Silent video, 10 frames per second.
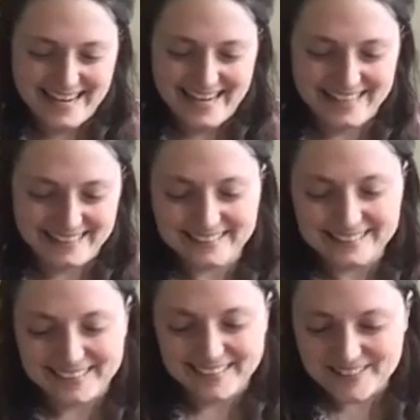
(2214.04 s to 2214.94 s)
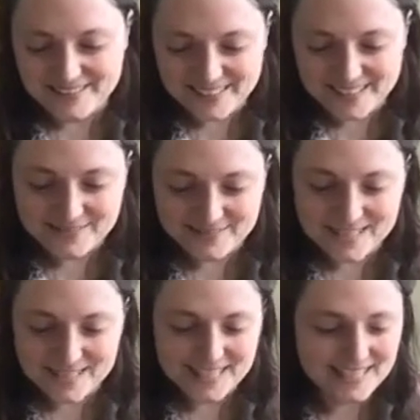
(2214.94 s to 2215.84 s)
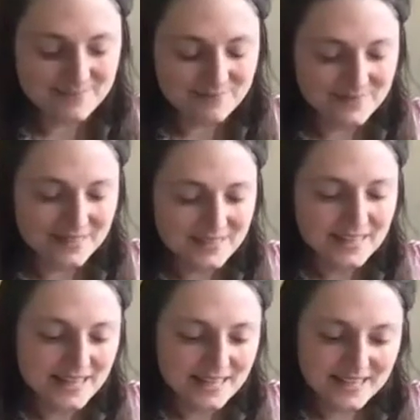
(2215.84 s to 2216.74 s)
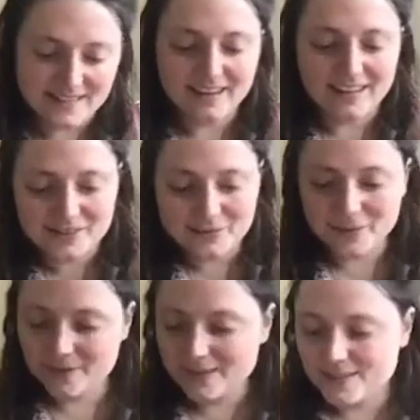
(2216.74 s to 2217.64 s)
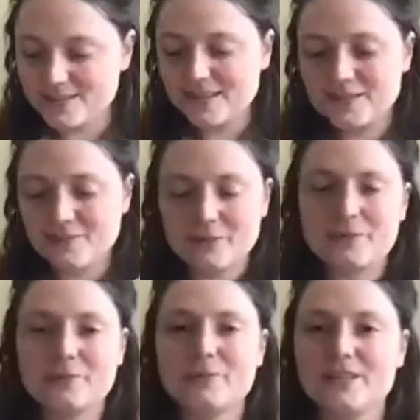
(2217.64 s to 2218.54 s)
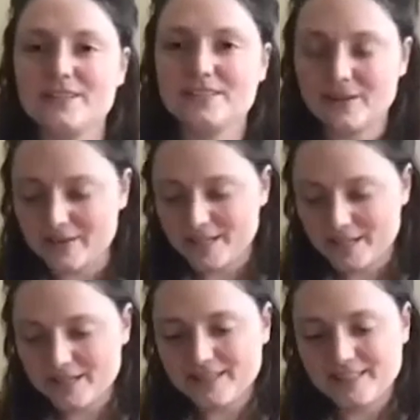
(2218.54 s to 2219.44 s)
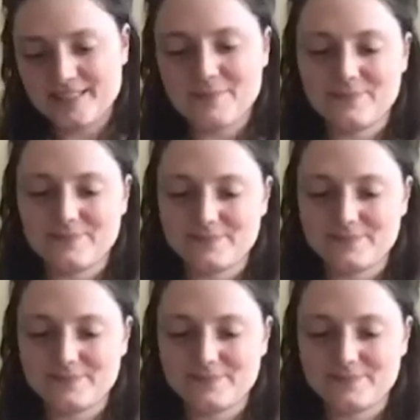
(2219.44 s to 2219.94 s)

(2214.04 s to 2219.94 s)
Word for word: yeah, it's it's really it's harder with these than with polystyrene. Um,